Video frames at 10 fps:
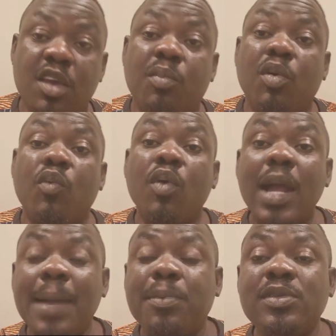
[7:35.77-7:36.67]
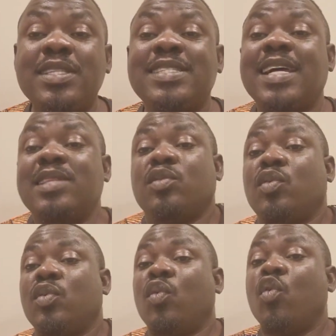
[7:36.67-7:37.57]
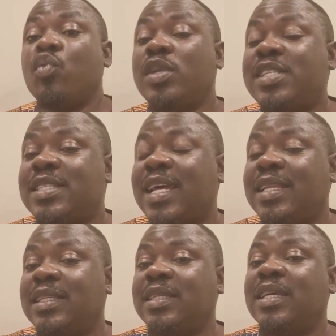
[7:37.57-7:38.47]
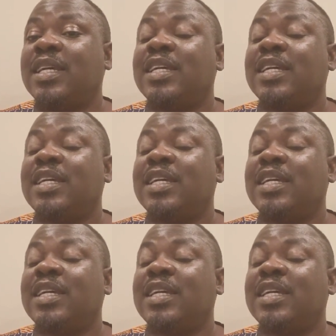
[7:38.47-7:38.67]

But what happens is that originally,